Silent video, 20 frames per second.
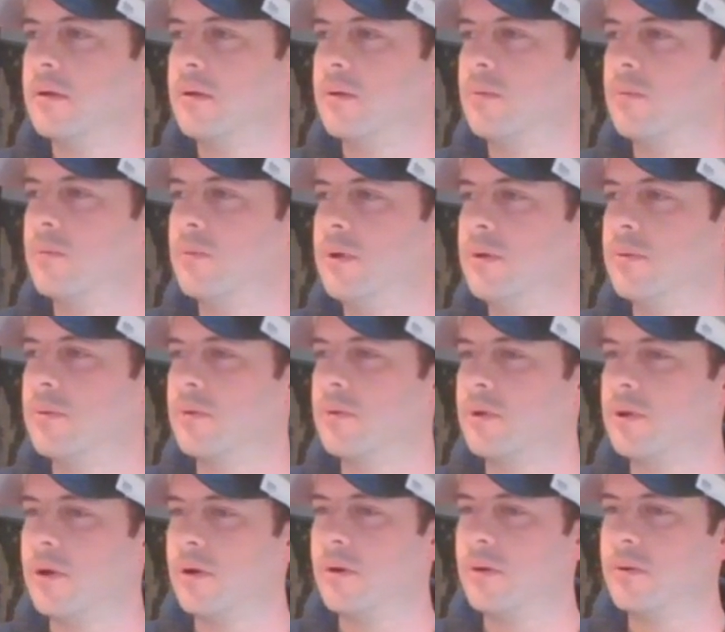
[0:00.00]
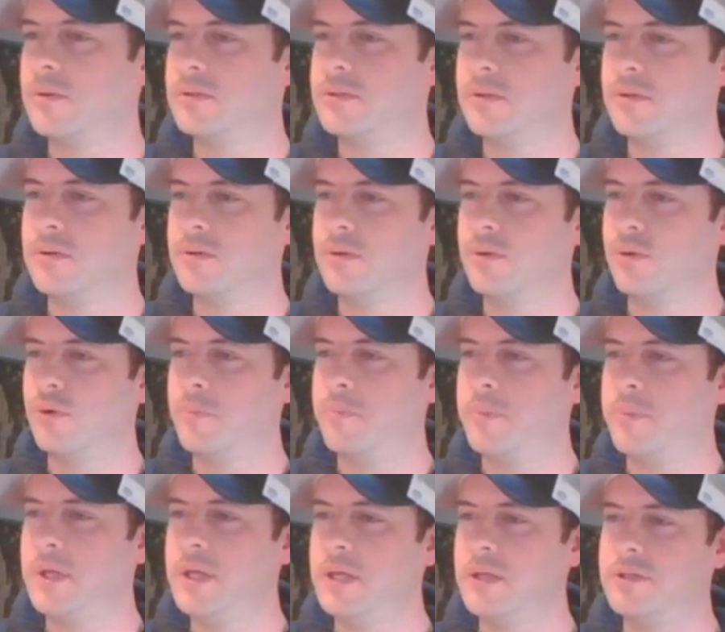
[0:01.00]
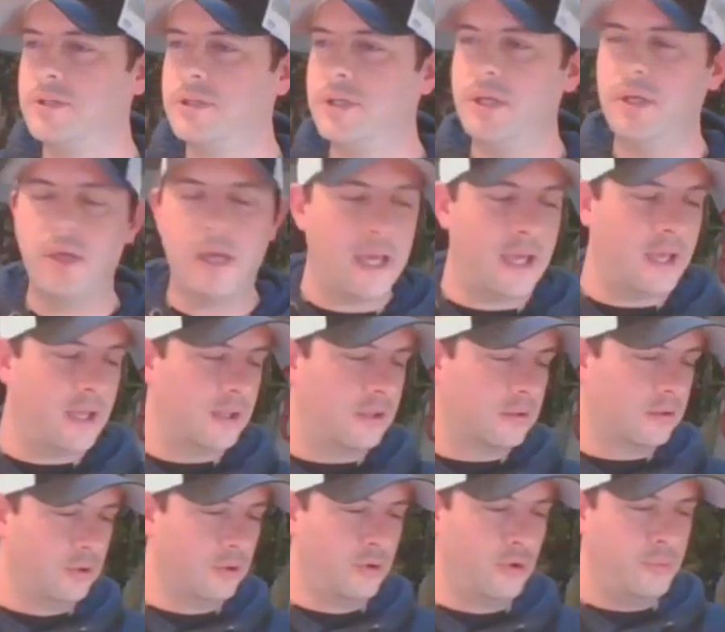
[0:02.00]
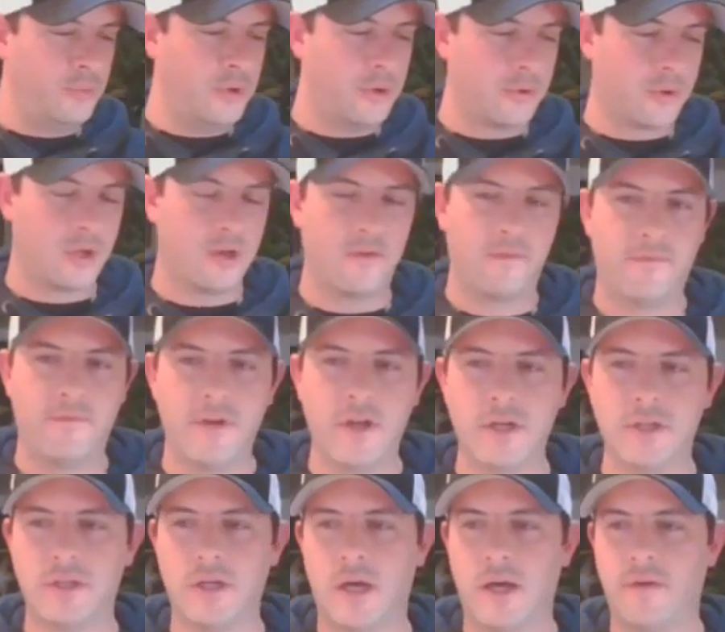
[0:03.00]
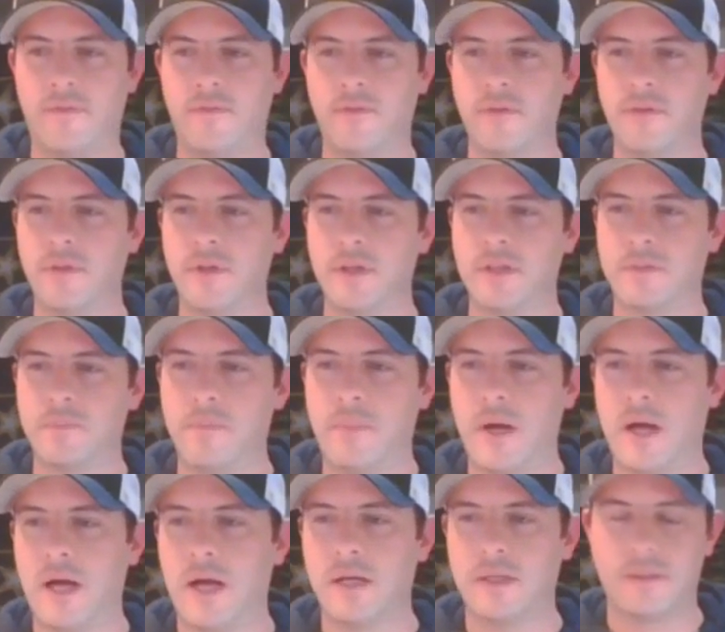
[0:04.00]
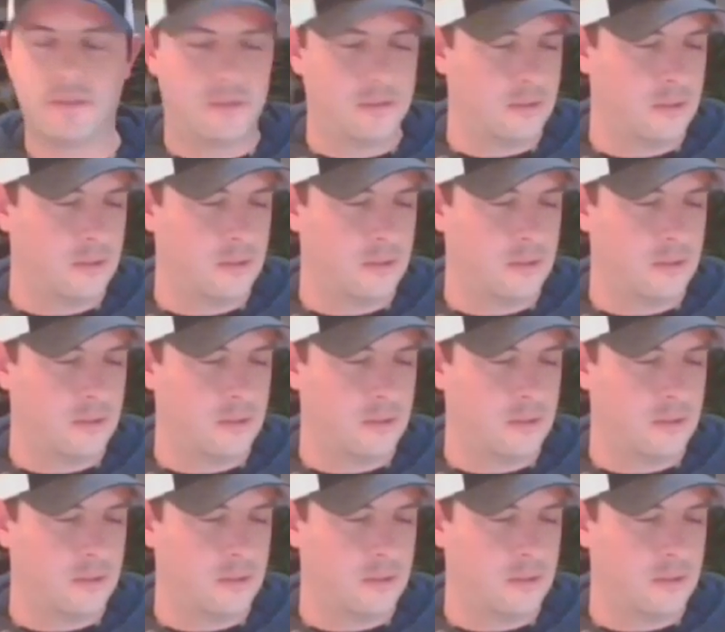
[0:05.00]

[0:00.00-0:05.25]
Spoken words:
We will go to PGA Loom. You're going to finish off this box.